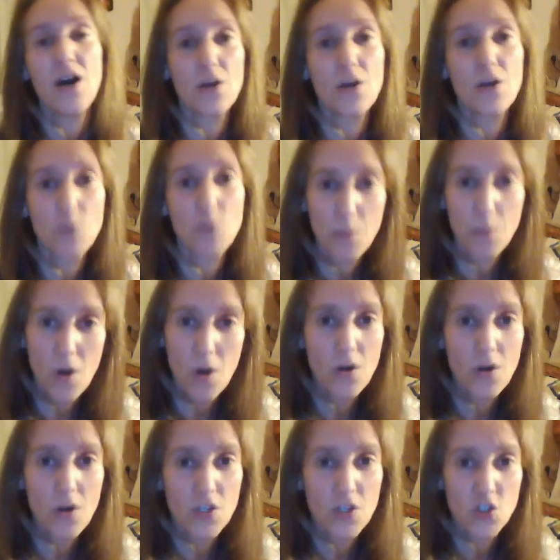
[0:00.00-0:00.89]
to
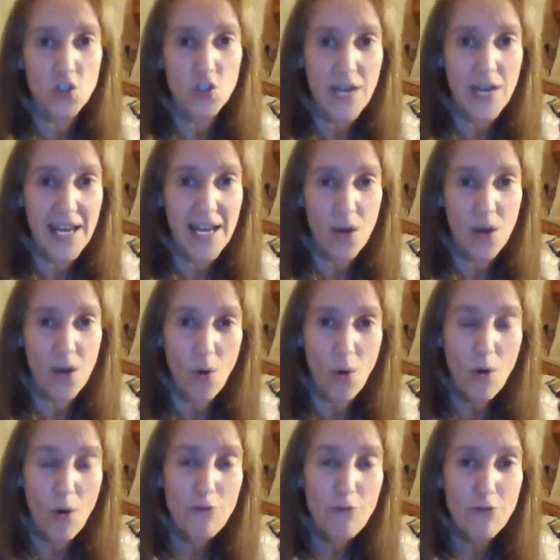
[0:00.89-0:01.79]
block Australia
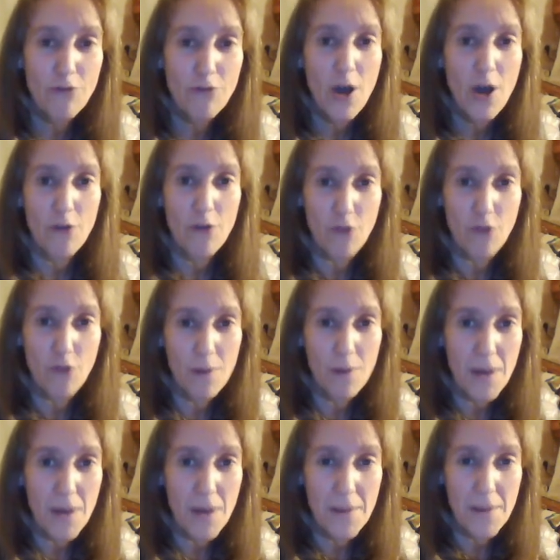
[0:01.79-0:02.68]
off
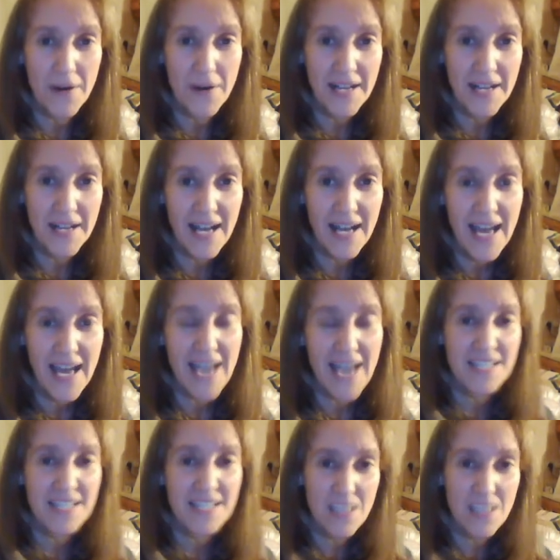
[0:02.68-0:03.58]
from America
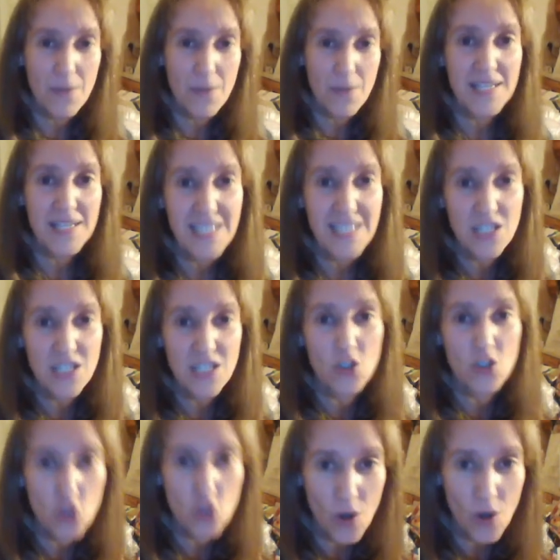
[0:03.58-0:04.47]
and to some way seize
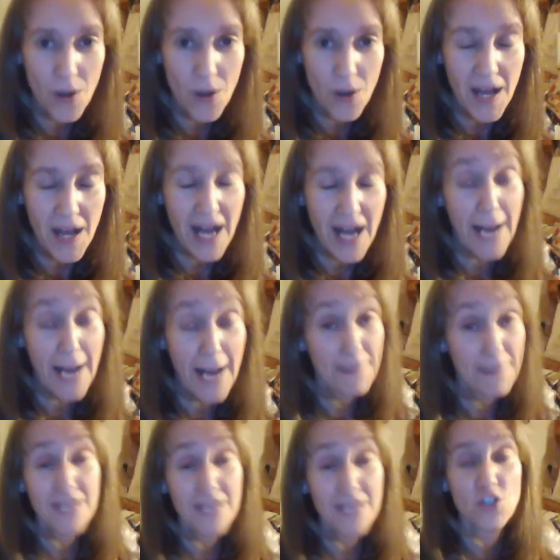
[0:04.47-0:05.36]
control. I
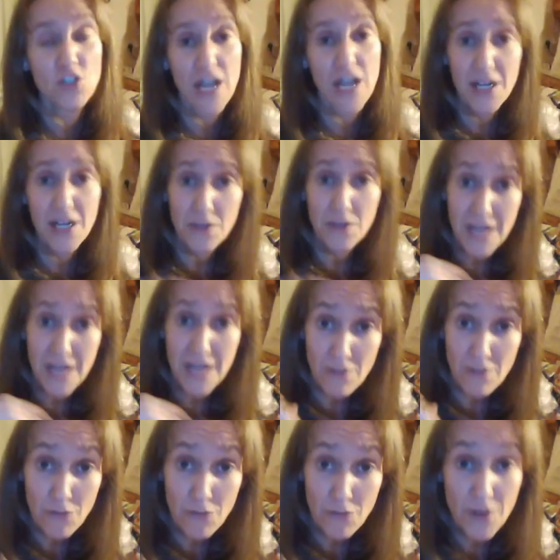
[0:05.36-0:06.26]
believe China already have
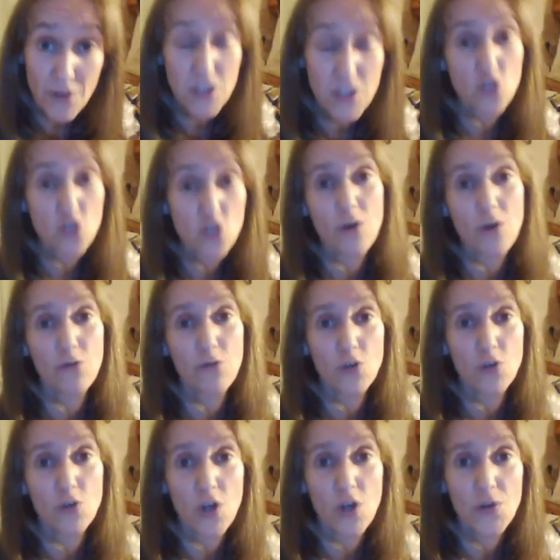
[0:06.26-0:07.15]
a very strong
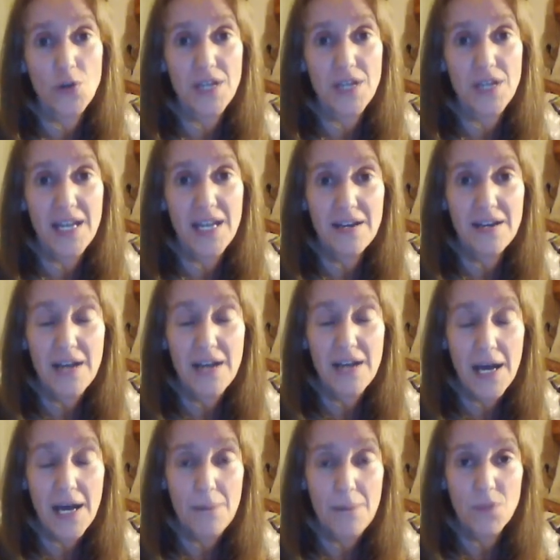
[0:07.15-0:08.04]
foothold in
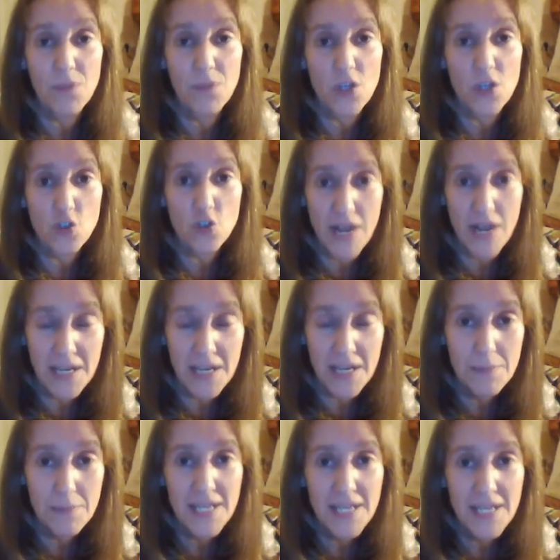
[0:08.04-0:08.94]
um, the
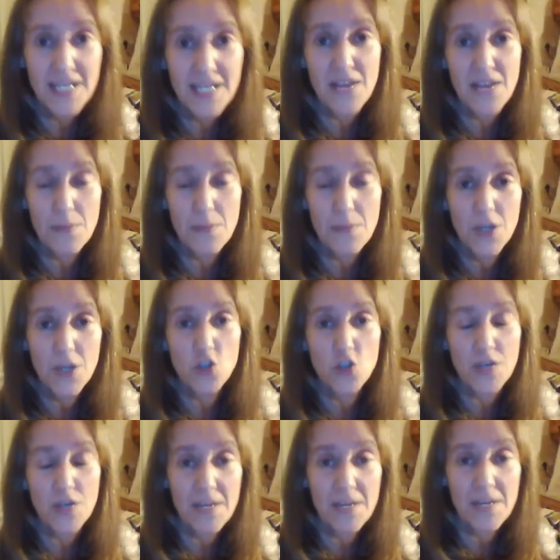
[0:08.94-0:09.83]
Australian media, the
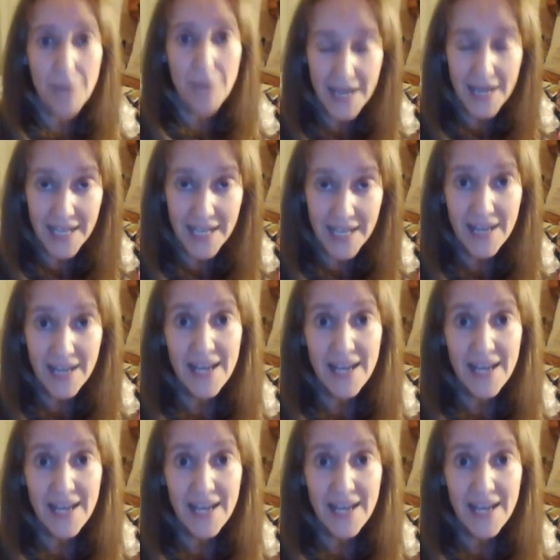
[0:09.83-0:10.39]
military and mining.